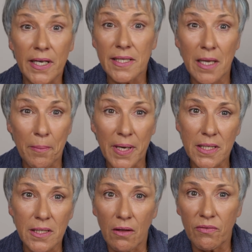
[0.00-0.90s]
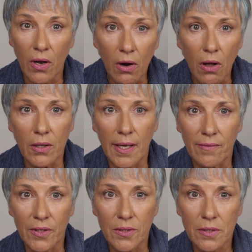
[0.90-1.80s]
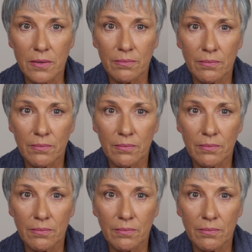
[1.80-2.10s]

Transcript: and accept myself on all levels.